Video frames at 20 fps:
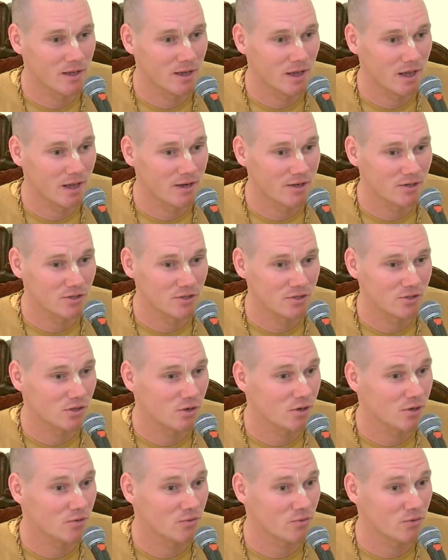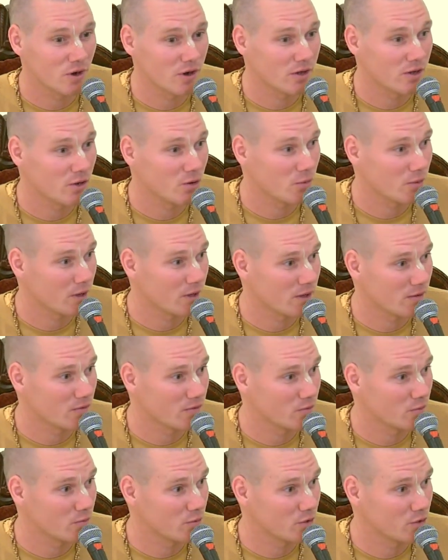and he just started running away
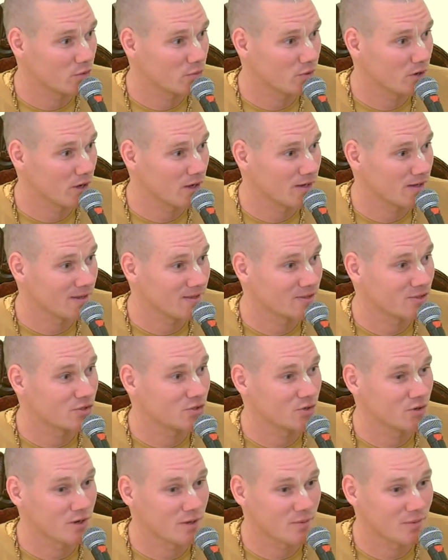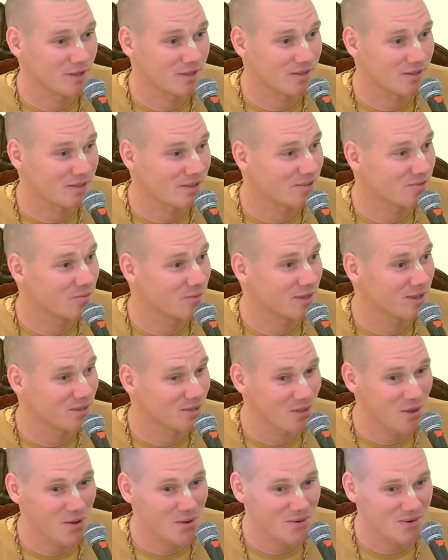from Brigupati and screaming, "Leave me
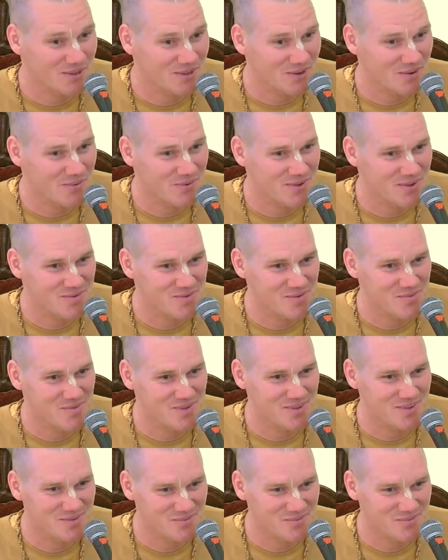alone, get away from me."